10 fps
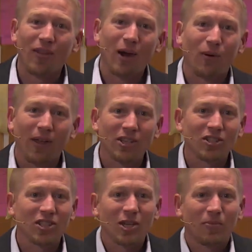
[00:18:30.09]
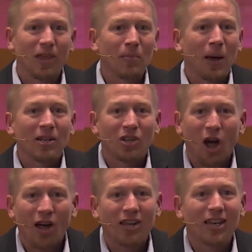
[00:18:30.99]
that relationship than by
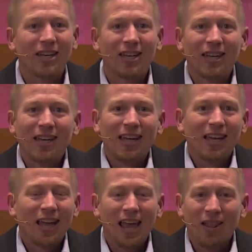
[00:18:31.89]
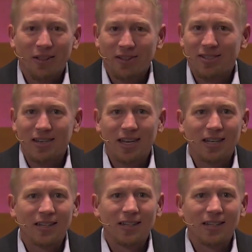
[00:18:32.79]
talking and listening.